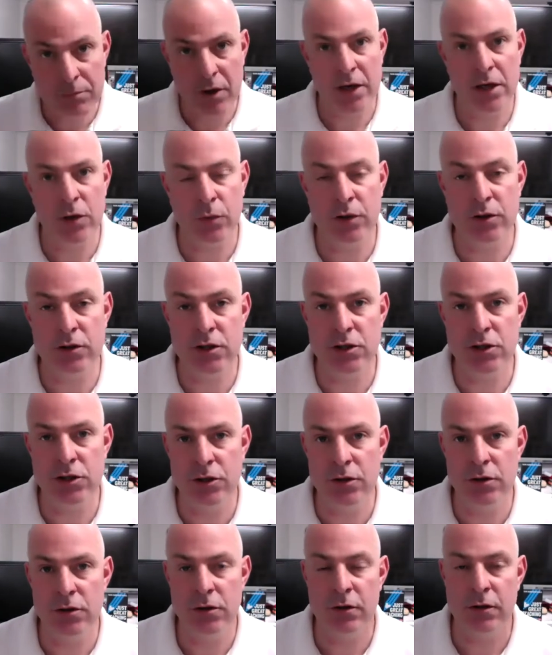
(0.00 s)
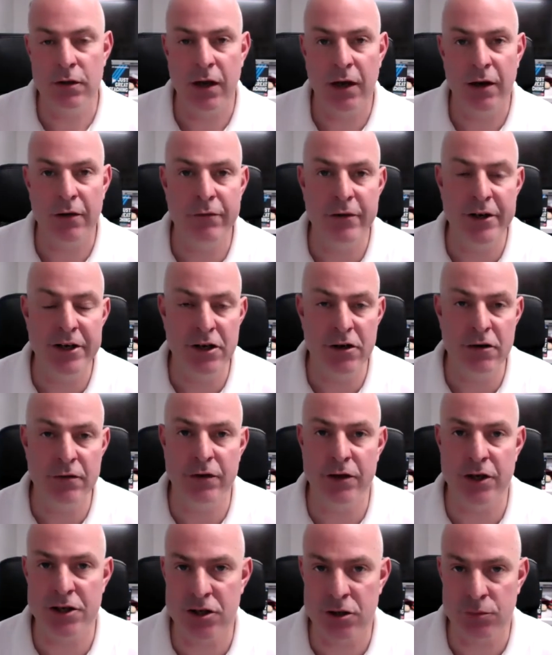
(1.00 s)
might want to do a video
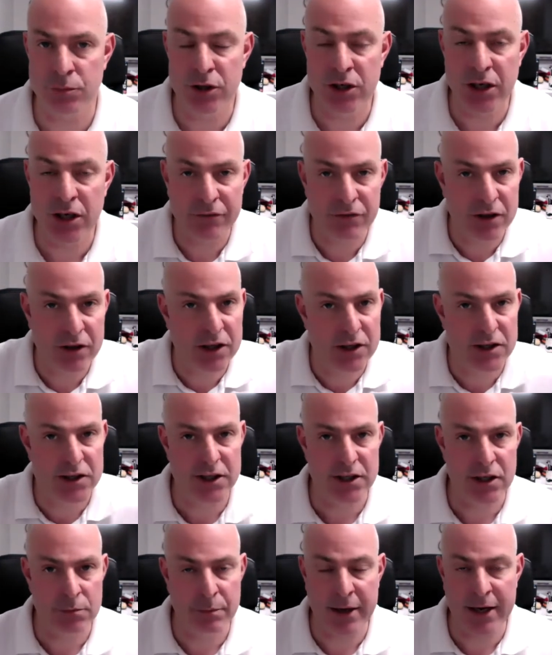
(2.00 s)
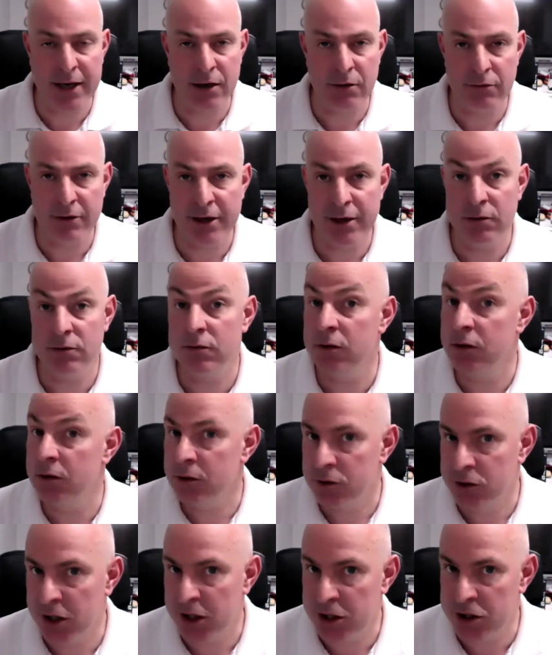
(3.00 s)
version. We'd have to consider background,
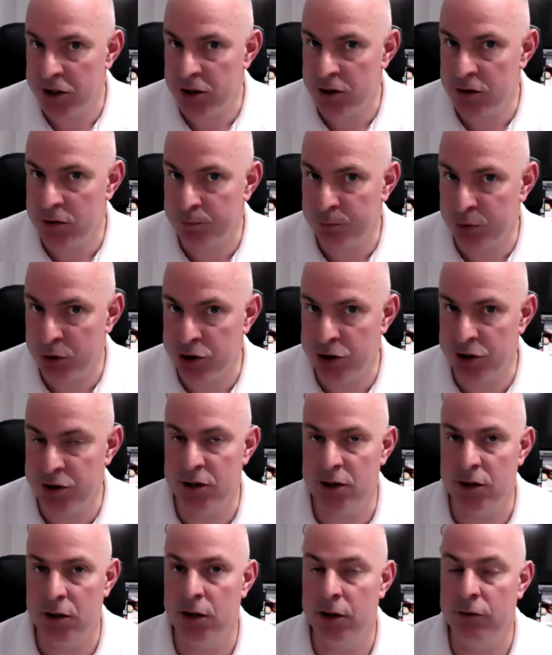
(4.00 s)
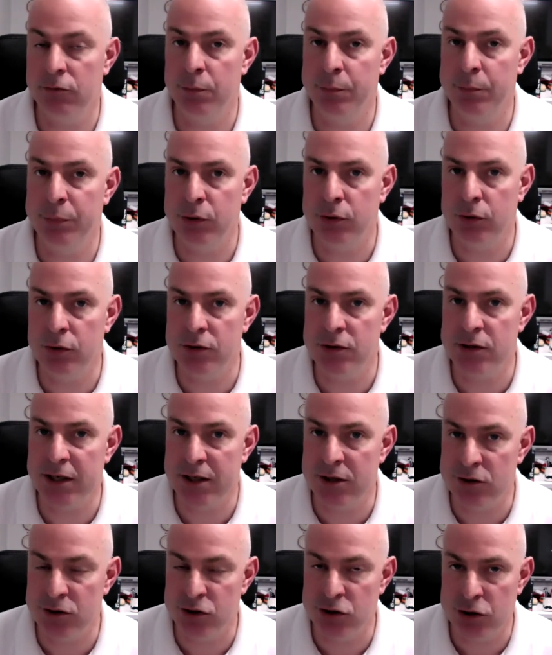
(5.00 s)
teachers producing the reports
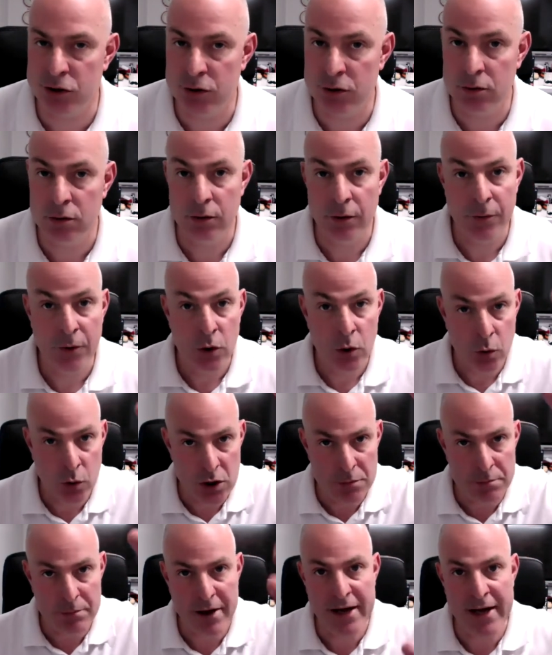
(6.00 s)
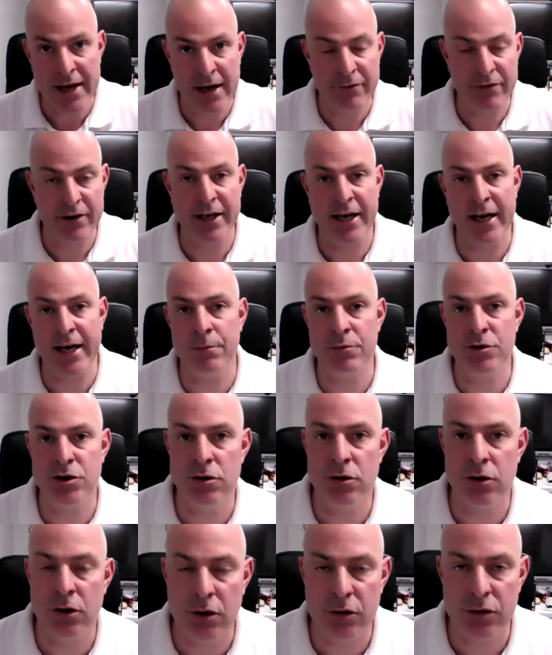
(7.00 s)
in school. We may have a
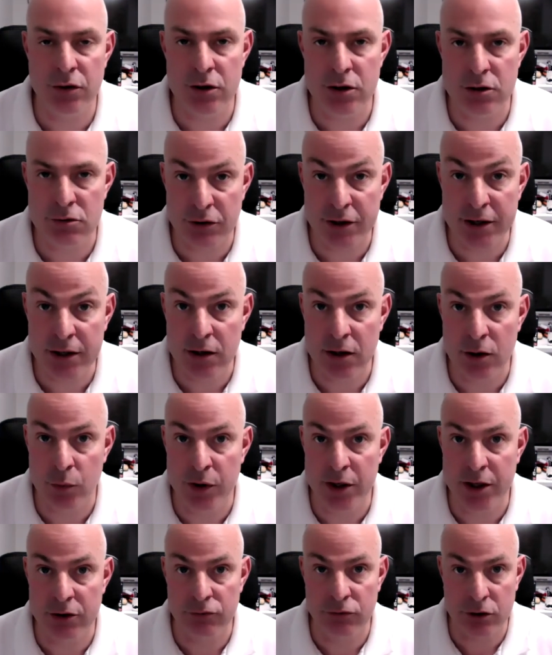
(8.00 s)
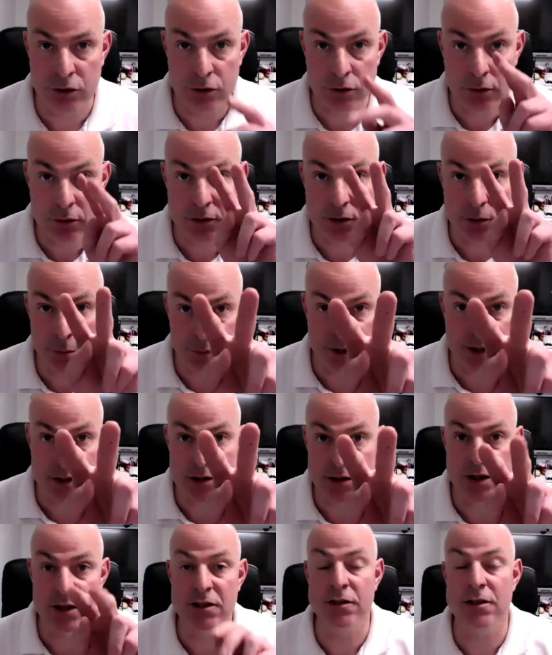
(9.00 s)
caption on the screen that we could record to
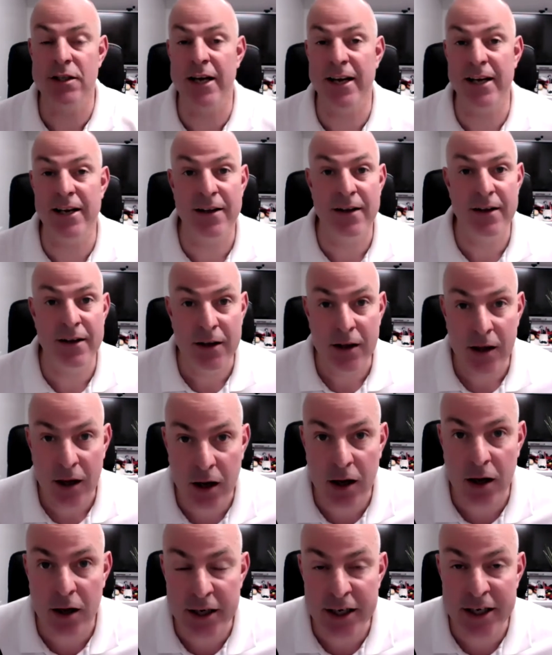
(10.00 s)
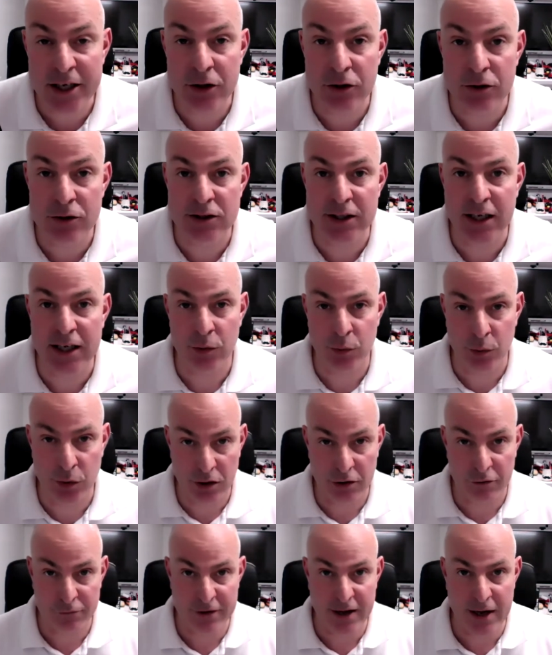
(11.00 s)
sustain eye contact
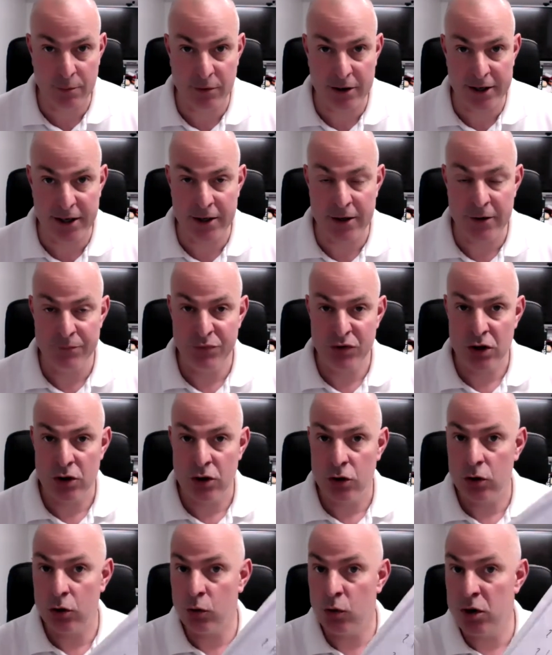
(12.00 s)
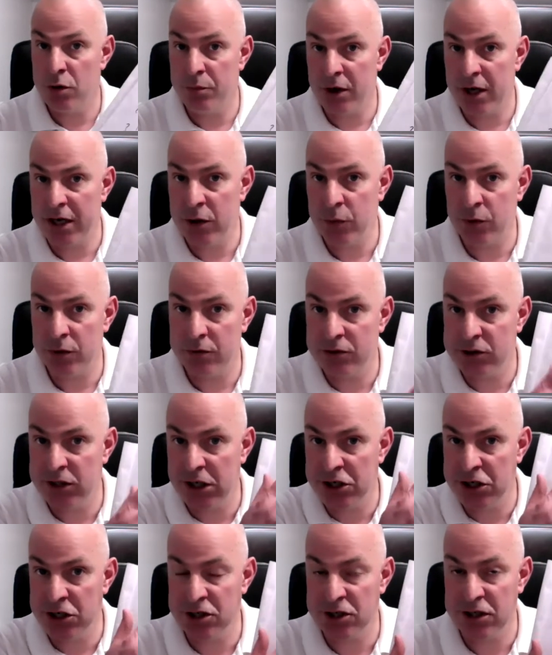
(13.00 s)
with the family. Or we might want
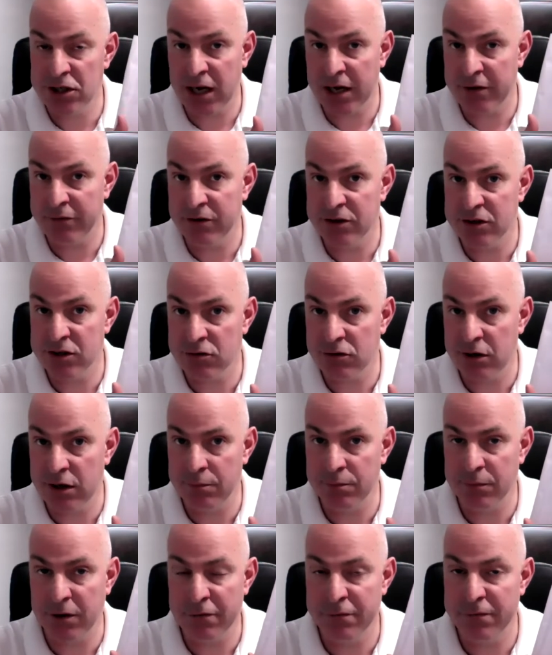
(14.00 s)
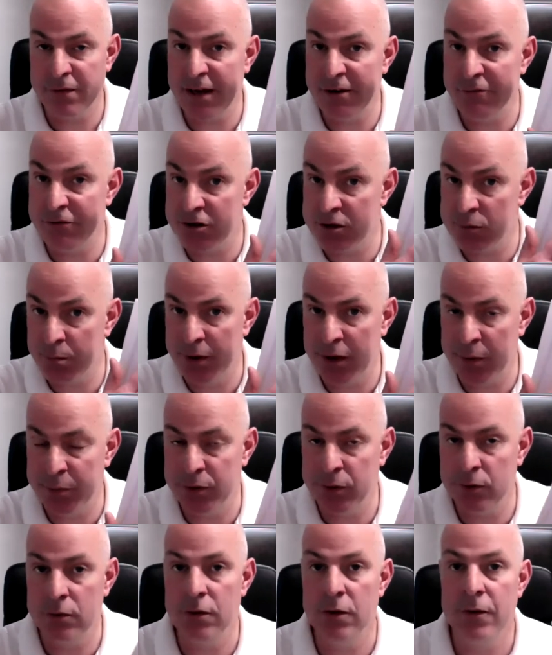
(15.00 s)
teachers to have a script. My favorite's
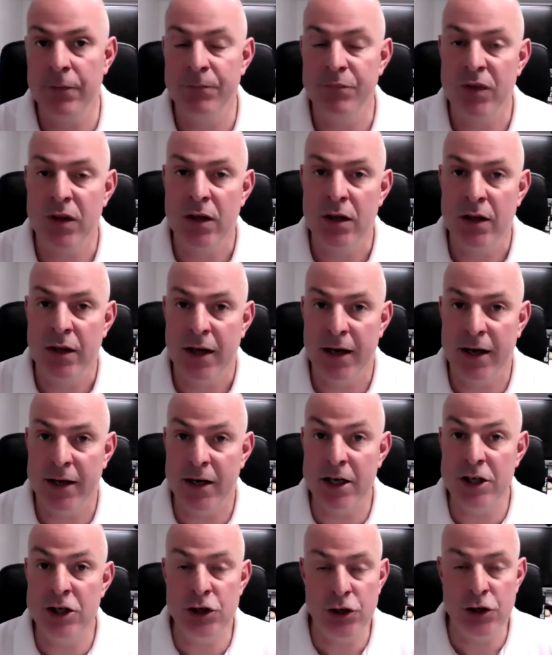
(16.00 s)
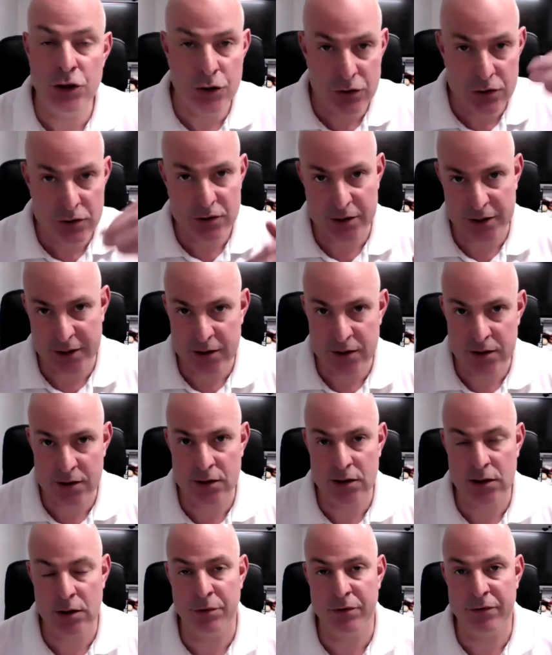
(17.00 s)
Pipple. And I use this
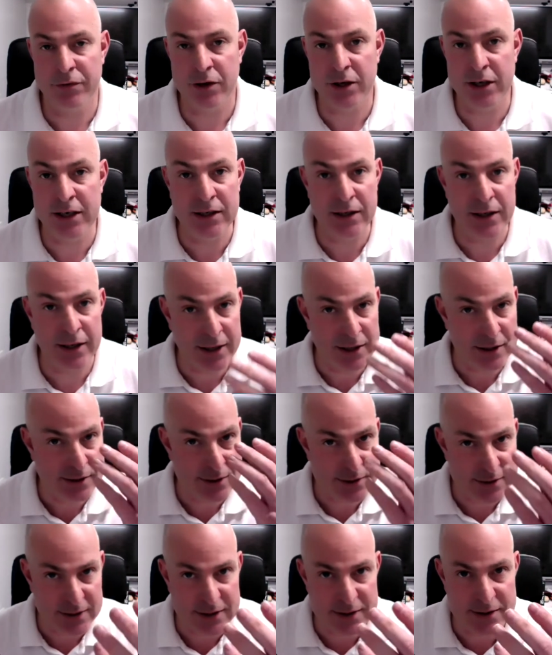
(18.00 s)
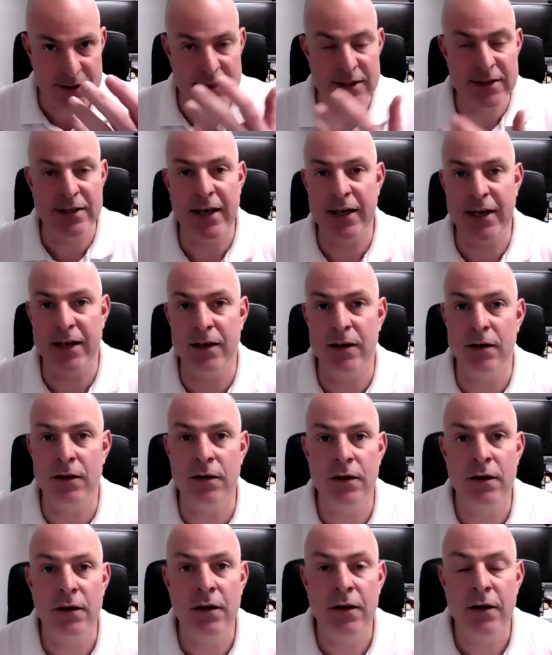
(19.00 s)
to provide a
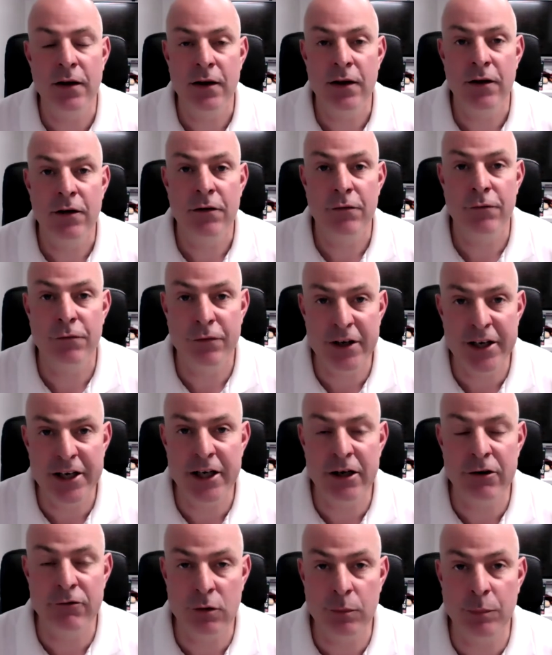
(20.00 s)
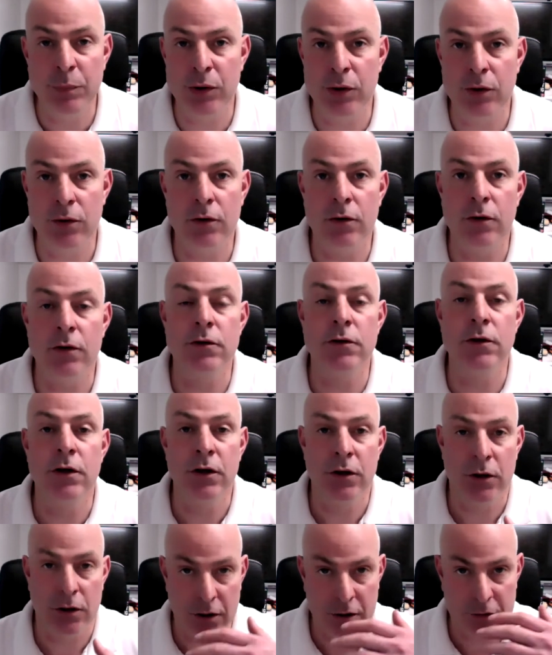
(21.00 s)
60-second video report
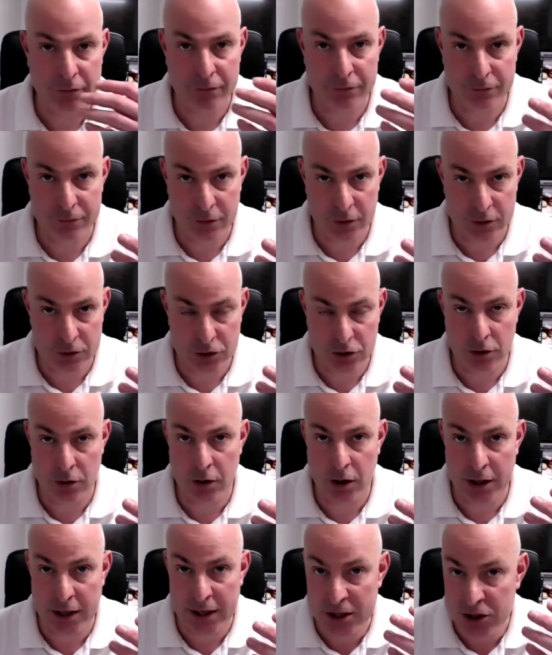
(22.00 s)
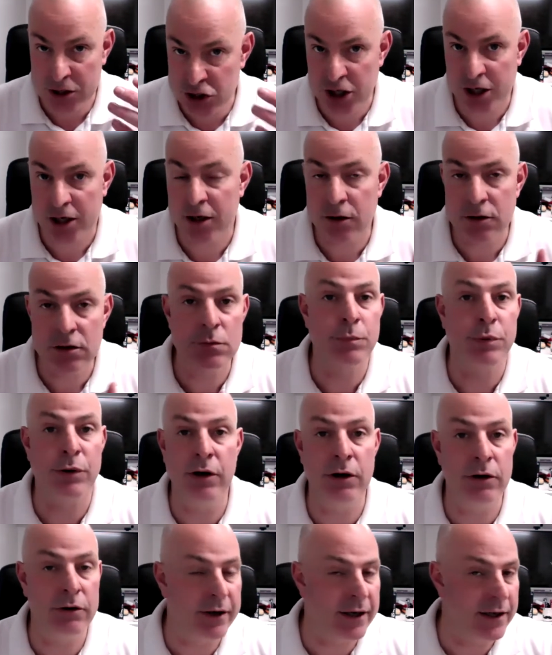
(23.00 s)
of a child's
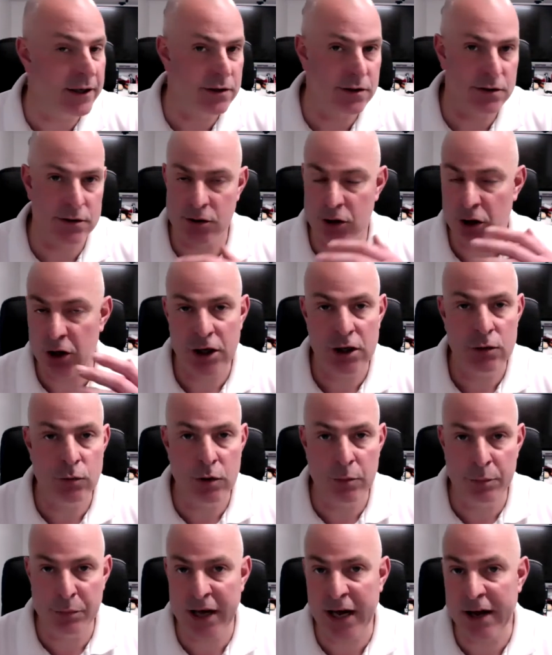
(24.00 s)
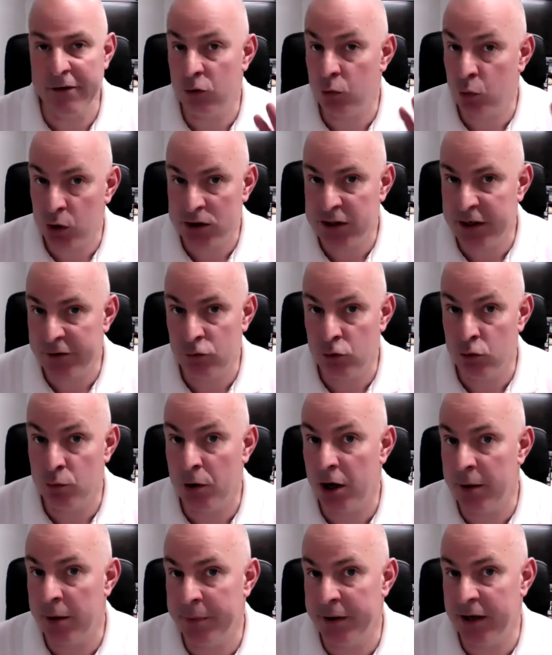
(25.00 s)
progress, homework, behavior, whatever it
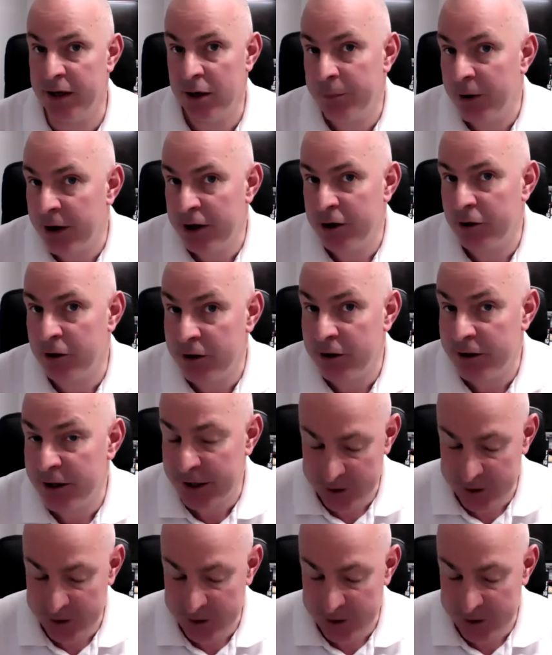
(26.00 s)
might be. And it might go like